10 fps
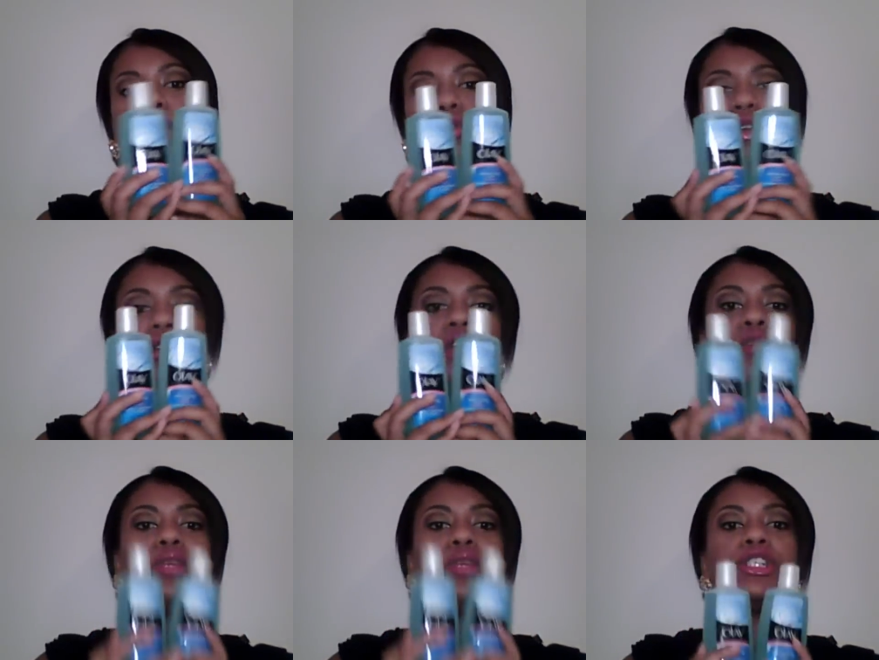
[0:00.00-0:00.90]
toner,
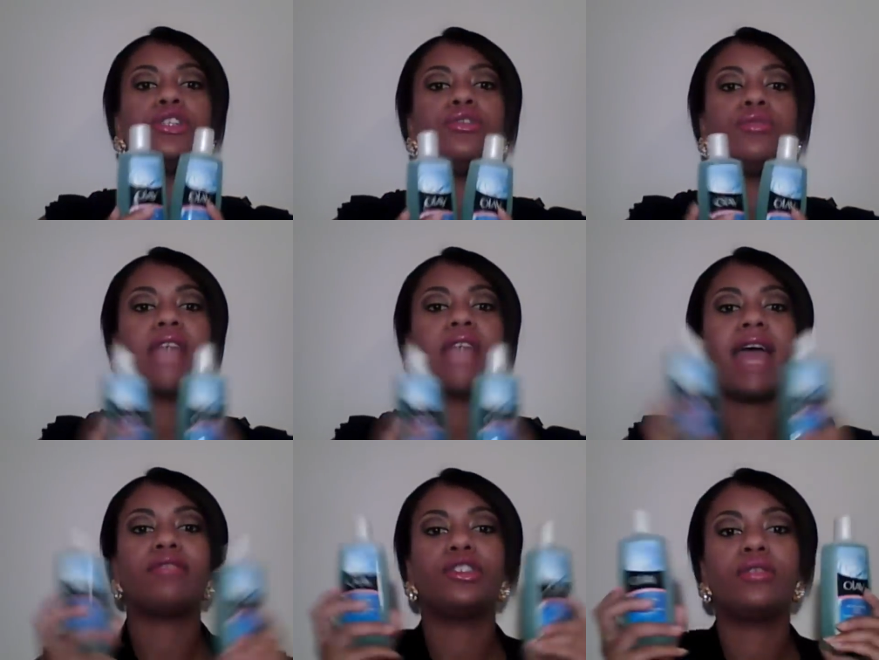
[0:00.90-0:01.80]
which you use
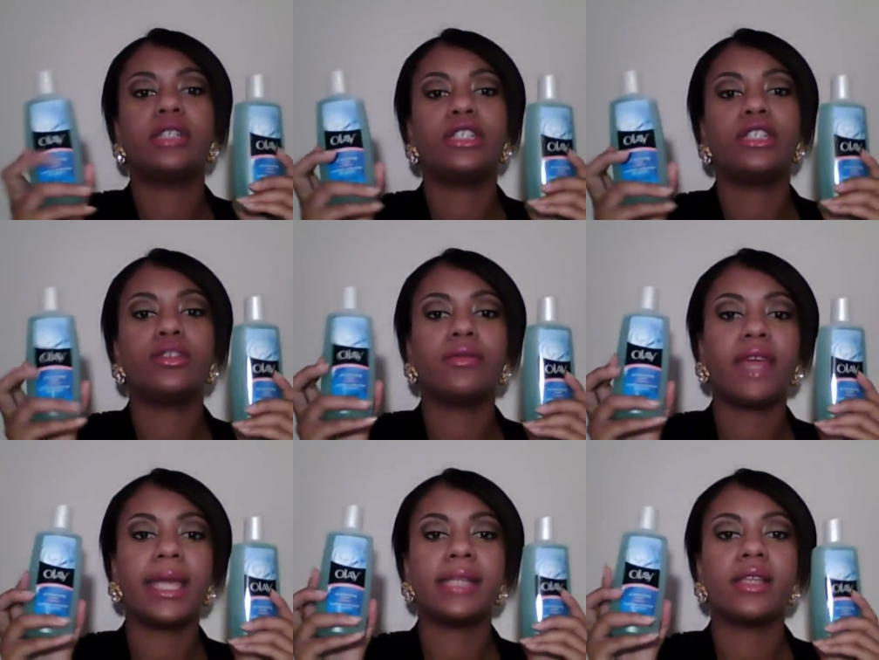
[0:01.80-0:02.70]
after you cleanse your
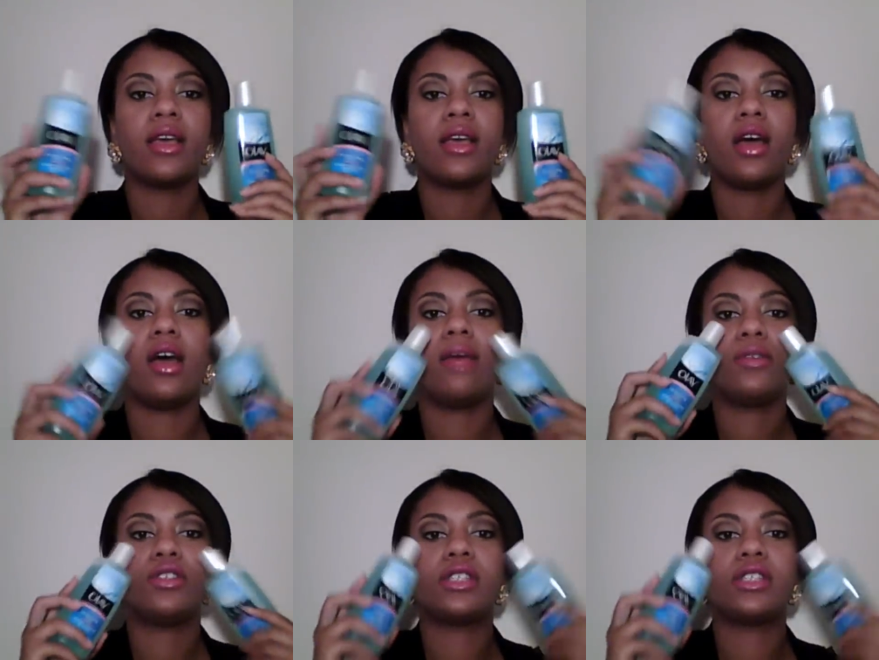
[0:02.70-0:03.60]
face um,
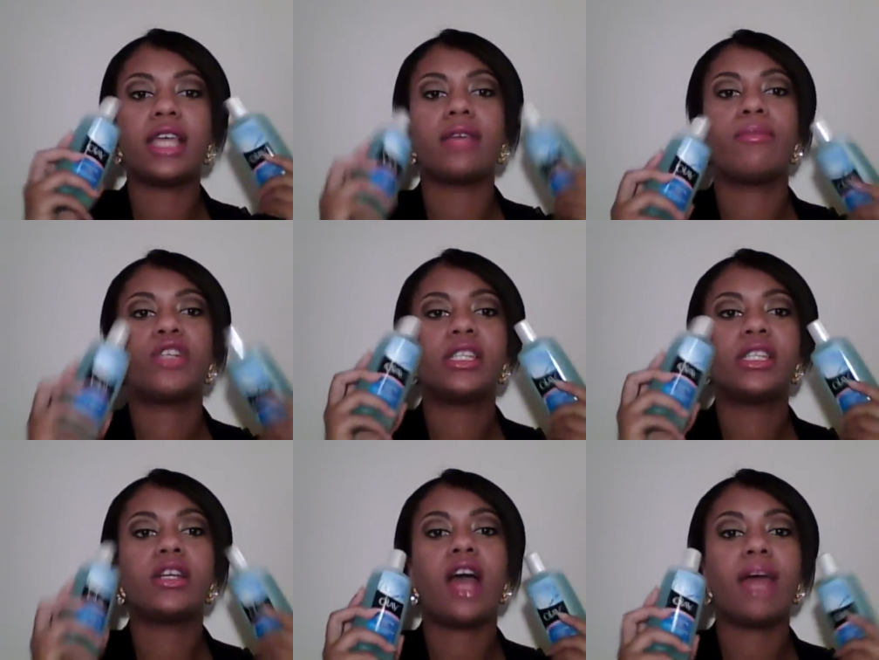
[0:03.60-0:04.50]
you stick moisten
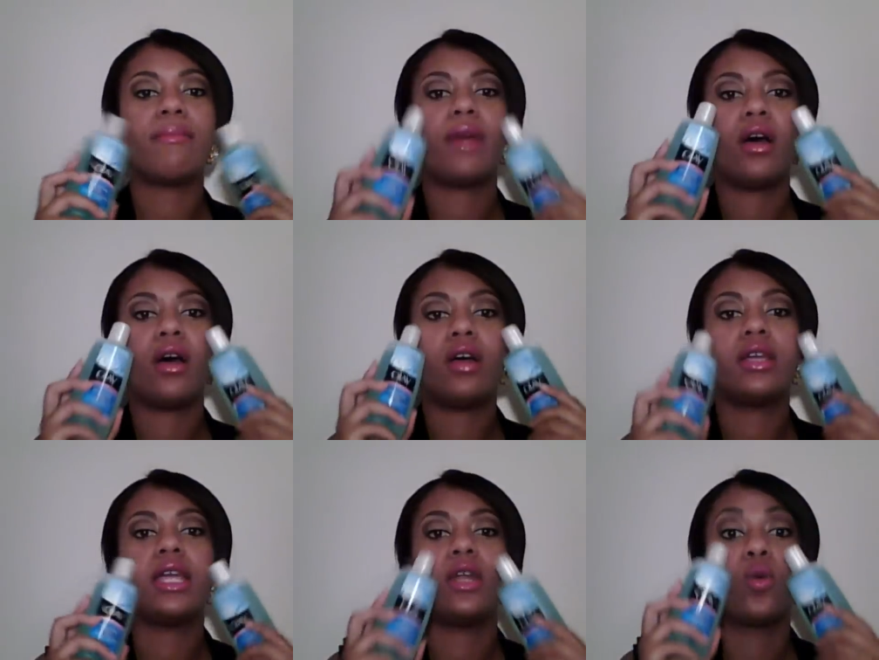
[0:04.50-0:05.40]
a cotton ball
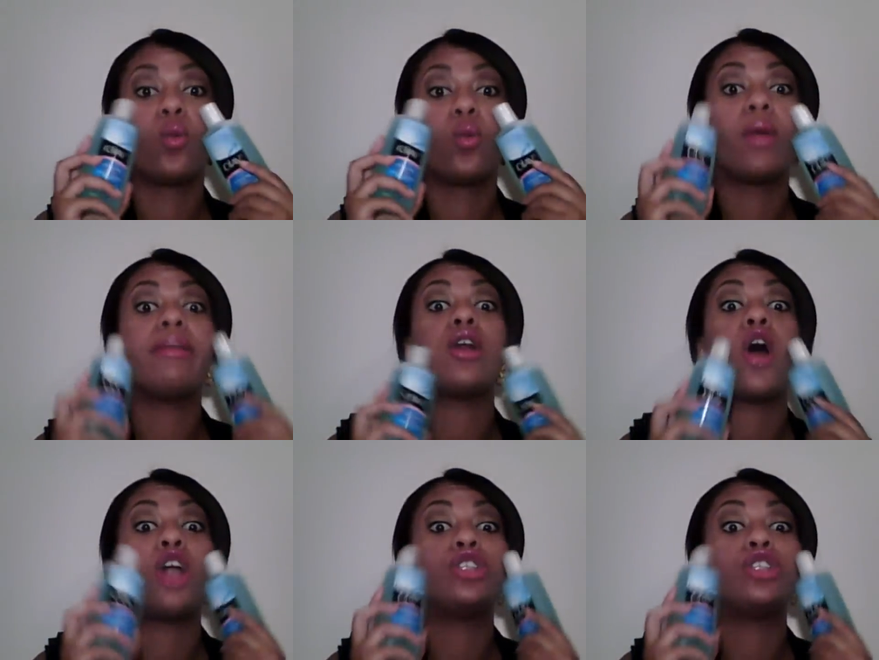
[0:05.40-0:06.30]
and rub it
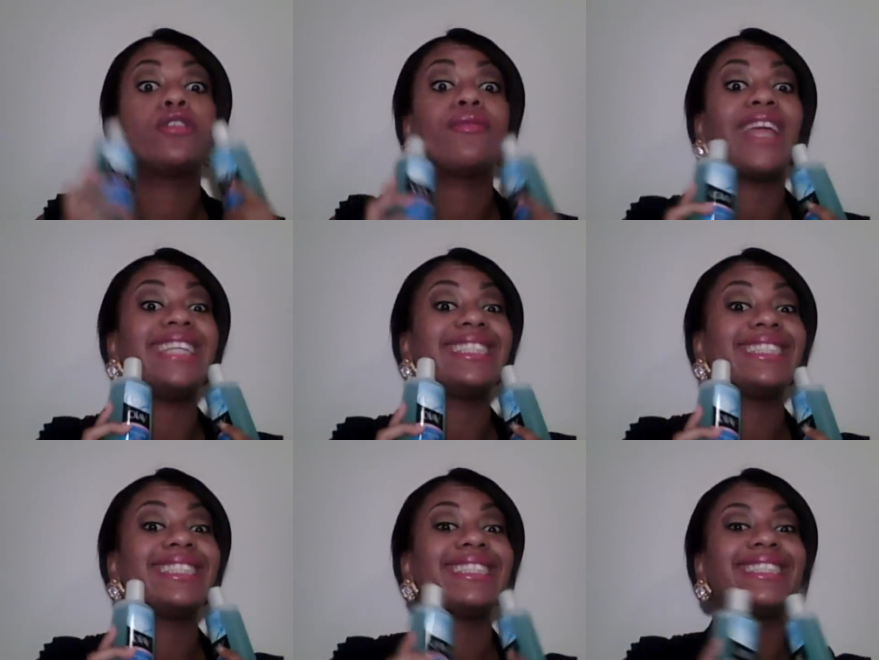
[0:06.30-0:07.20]
on your face.
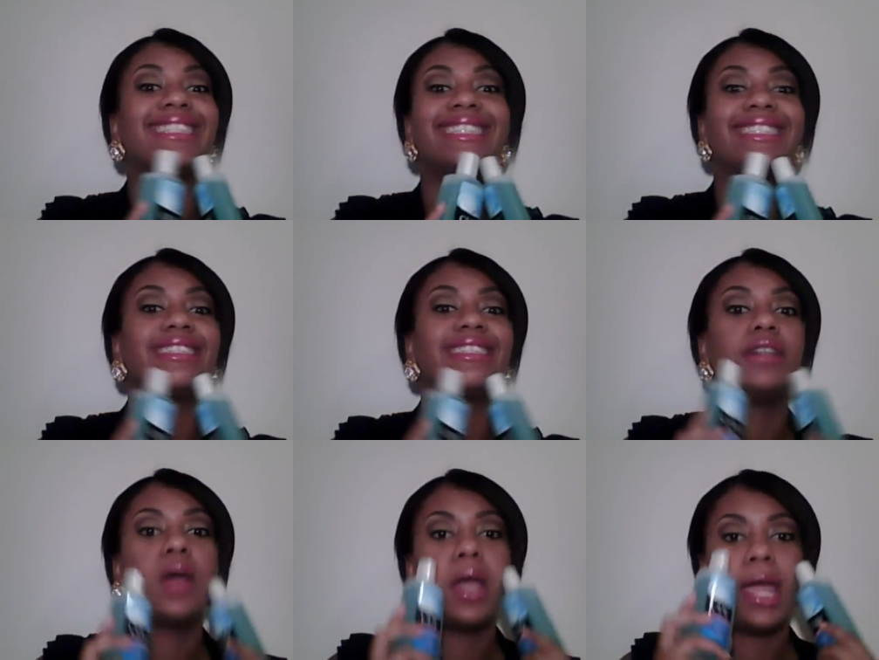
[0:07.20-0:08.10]

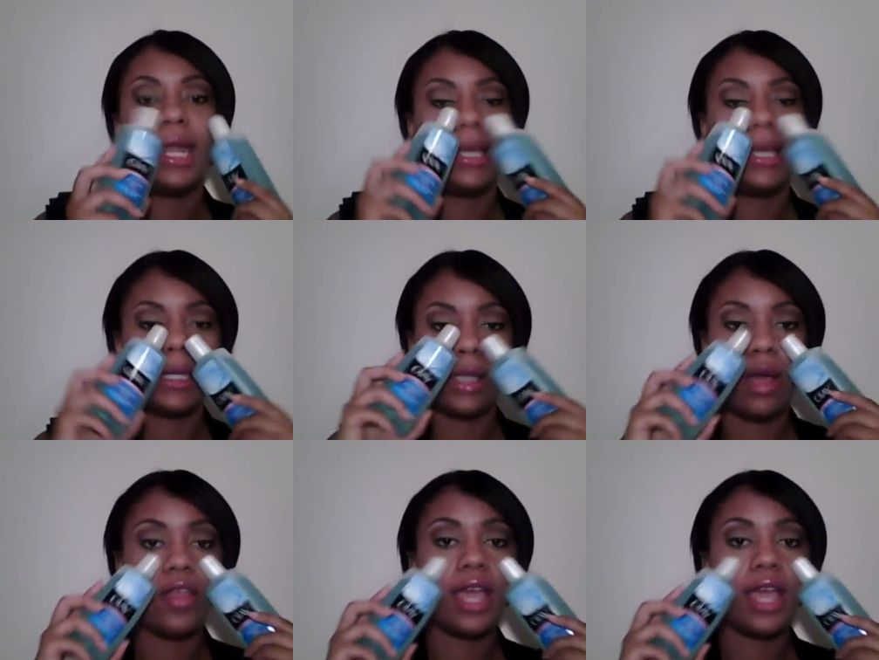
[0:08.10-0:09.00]
And it gets
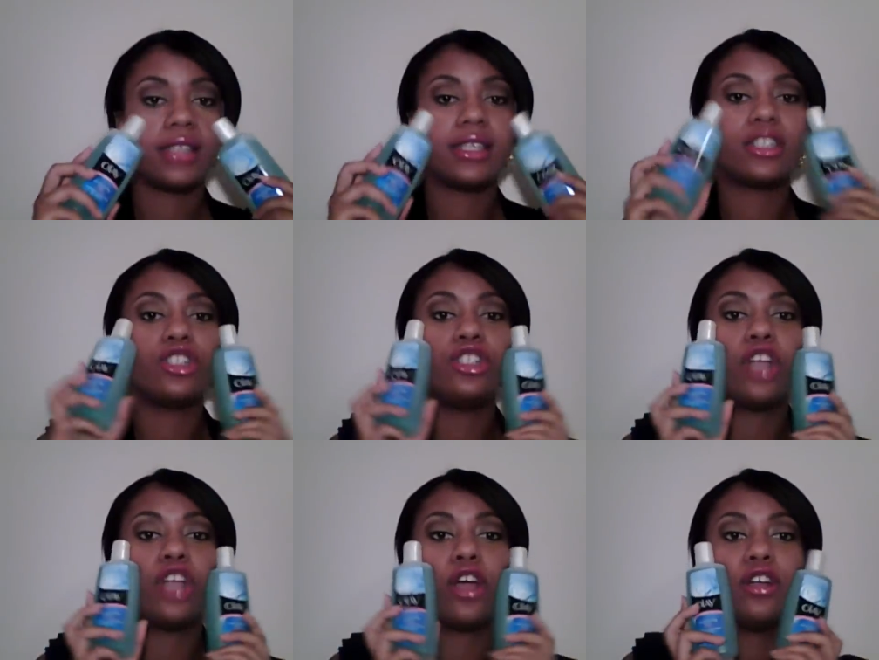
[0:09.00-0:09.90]
all the excess
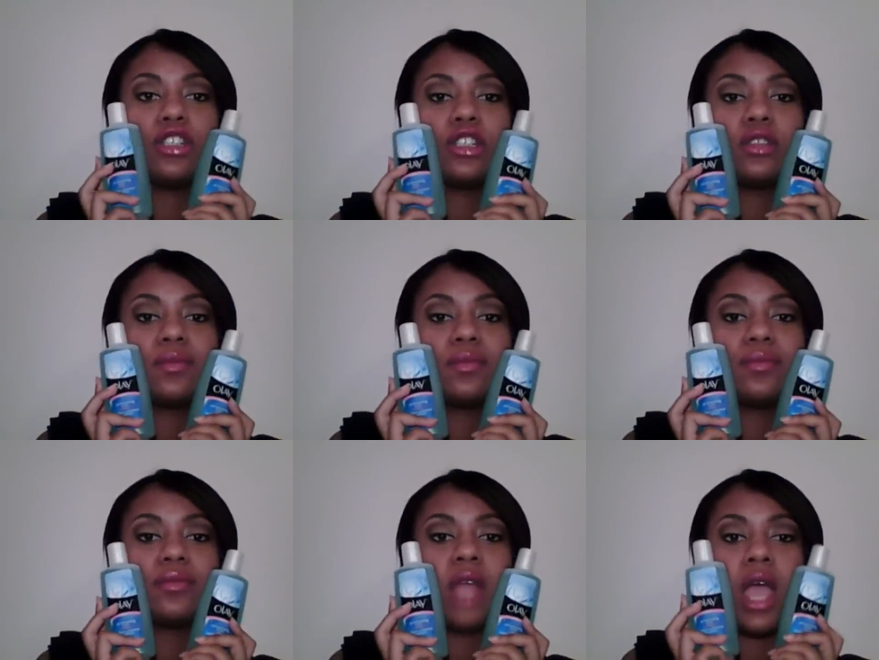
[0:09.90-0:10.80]
dirt
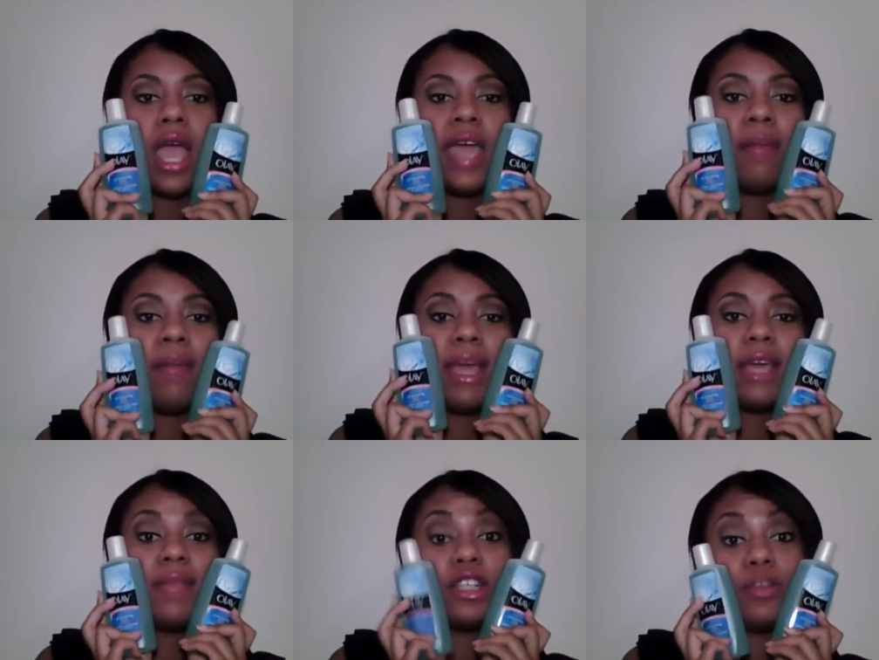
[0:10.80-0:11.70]
and
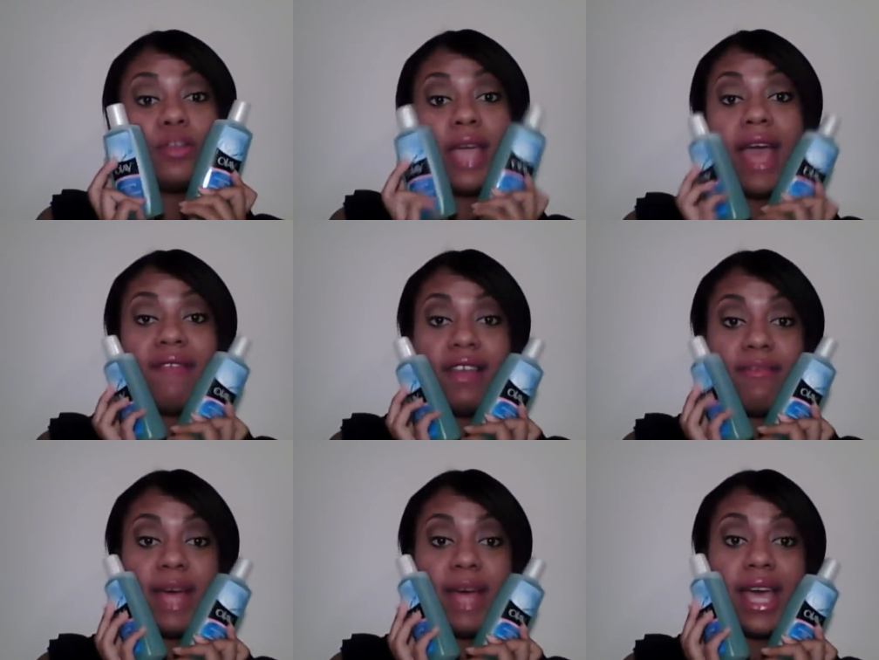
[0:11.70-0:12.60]
makeup that you may have
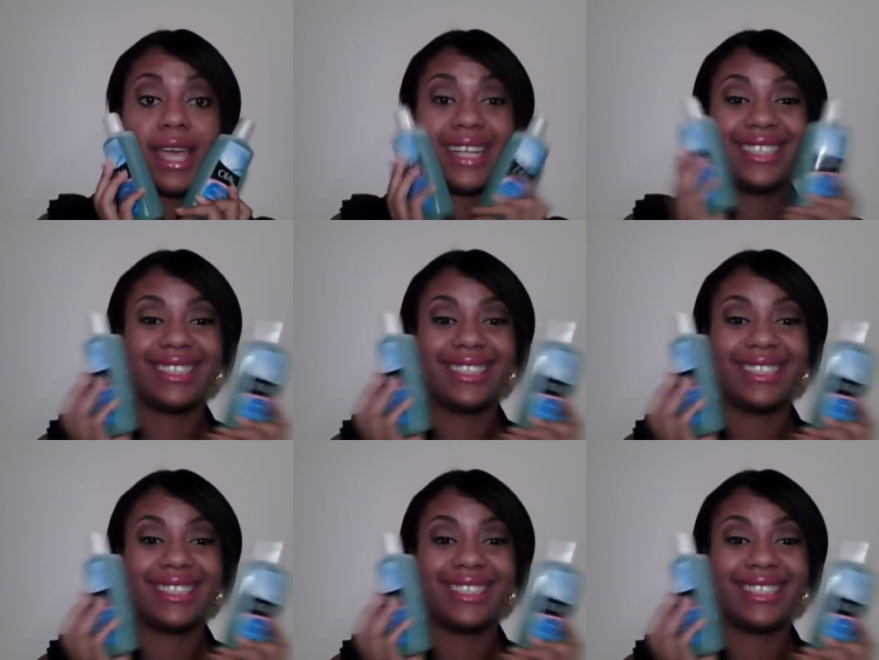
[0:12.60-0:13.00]
left behind.